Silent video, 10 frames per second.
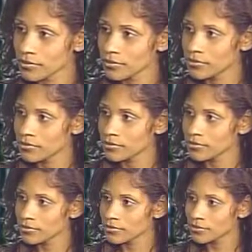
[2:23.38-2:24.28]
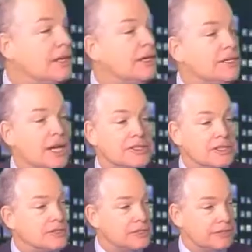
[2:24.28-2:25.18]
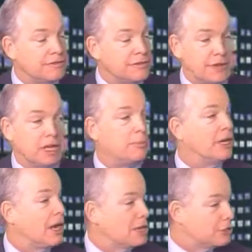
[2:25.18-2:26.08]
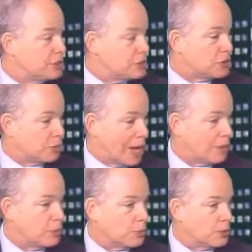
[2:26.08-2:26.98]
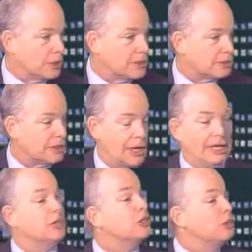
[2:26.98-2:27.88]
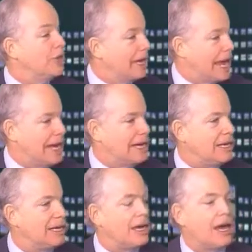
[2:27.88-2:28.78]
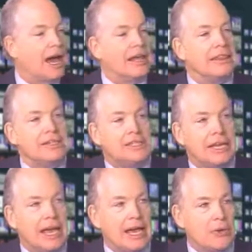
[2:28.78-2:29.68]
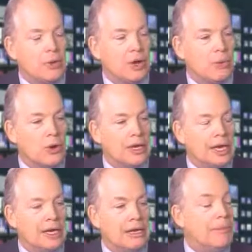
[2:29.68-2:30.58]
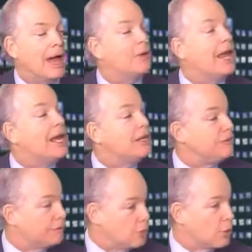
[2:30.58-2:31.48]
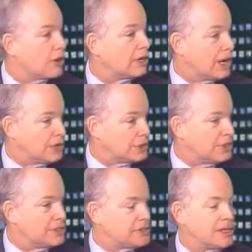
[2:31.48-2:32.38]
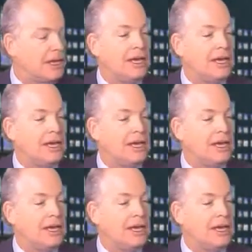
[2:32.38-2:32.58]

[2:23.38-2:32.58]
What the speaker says: been working in dozens of developing countries throughout the world, including Haiti. I think today we're working in about 84 countries.